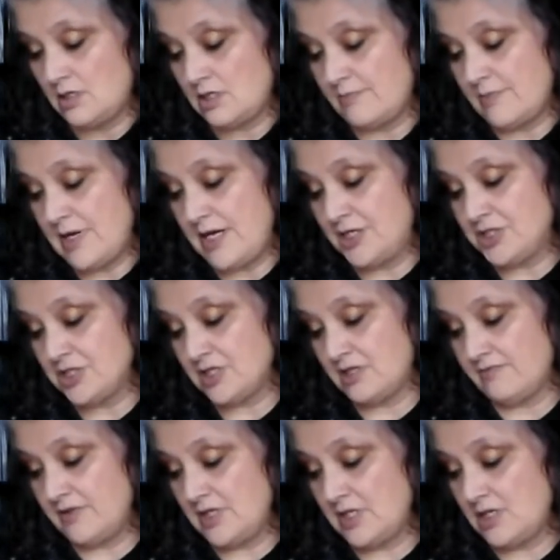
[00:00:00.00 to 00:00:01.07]
The magic
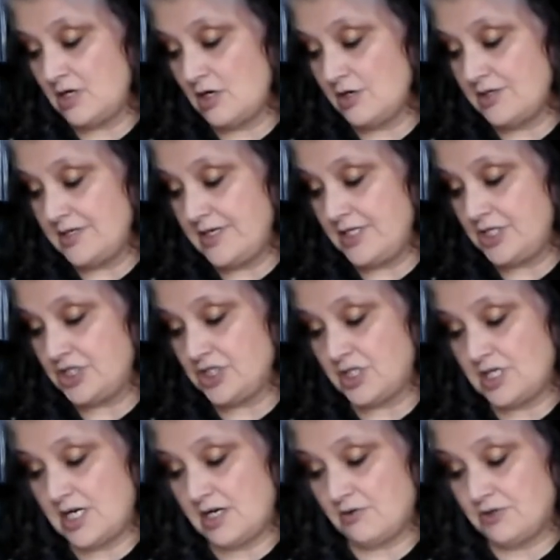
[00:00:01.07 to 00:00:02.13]
of
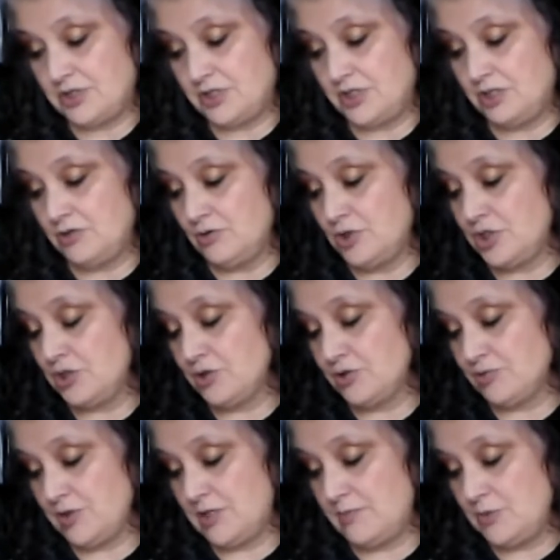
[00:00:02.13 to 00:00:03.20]
incarnation, how to use your
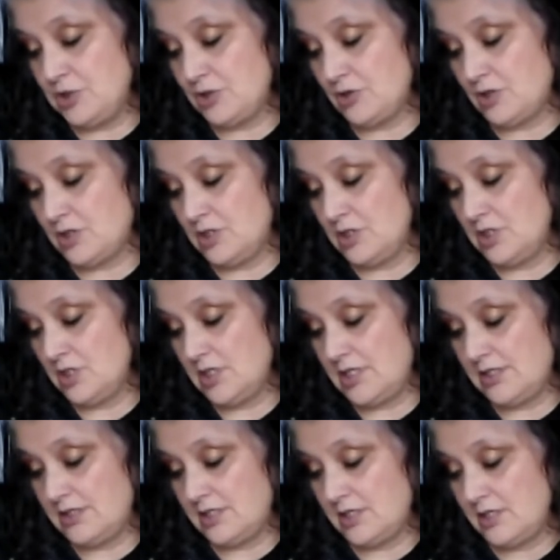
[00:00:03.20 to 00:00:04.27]
dream journal,
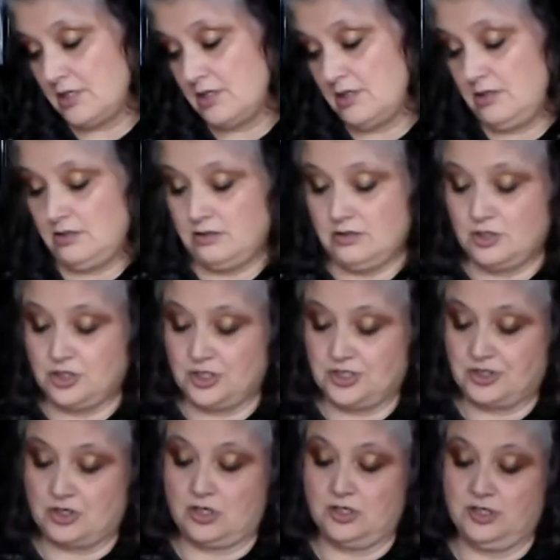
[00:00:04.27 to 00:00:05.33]
and then
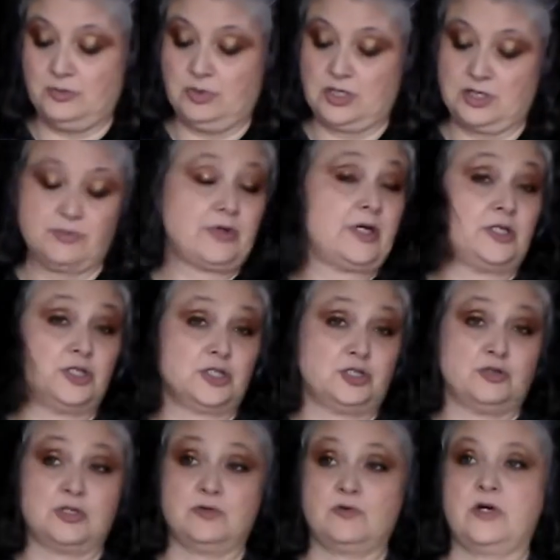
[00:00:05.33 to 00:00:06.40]
just all the blank pages
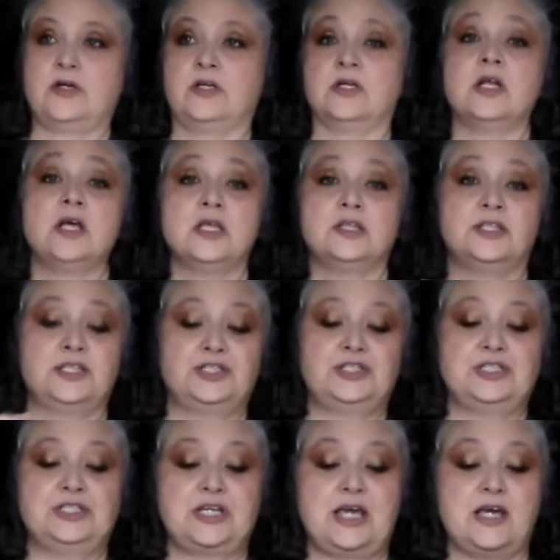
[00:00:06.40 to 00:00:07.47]
you can write in. This
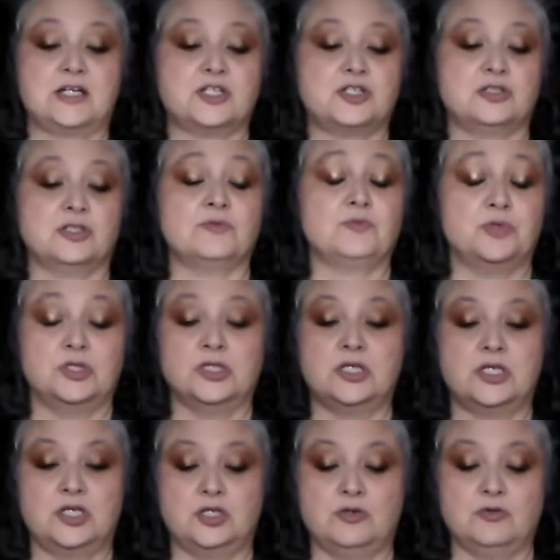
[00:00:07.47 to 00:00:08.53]
is actually really
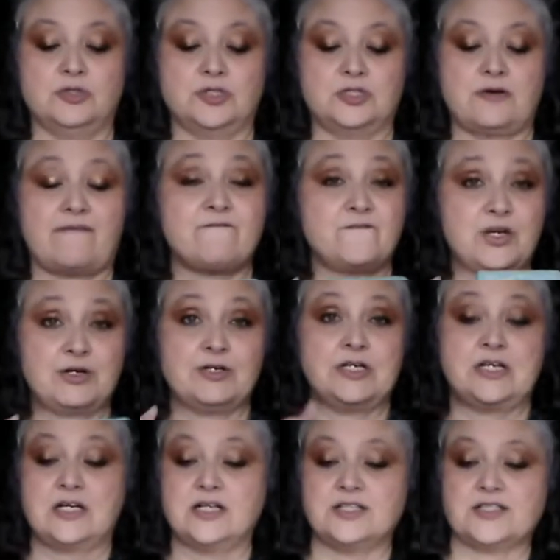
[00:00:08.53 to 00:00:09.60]
cute, very
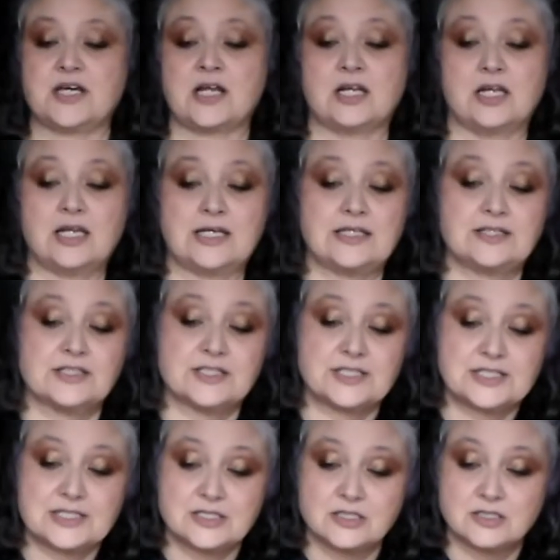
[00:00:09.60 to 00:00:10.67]
nice. I like
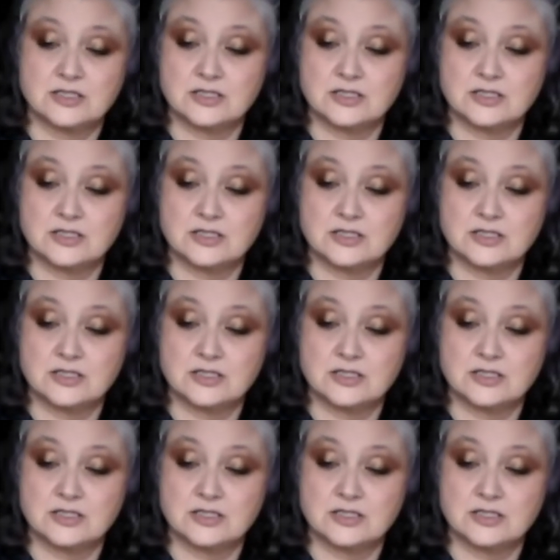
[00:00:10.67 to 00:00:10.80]
this.